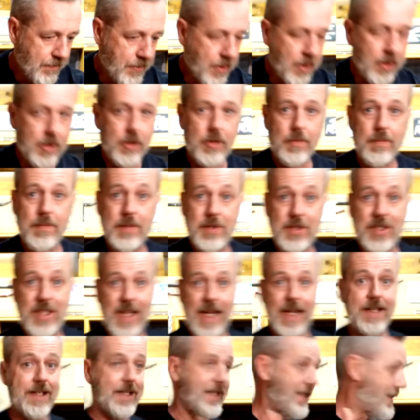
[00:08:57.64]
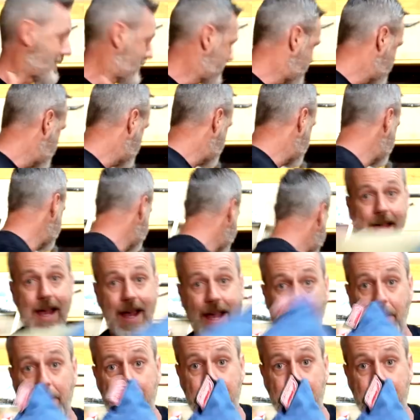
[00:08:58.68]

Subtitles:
Boom, tent is done. Our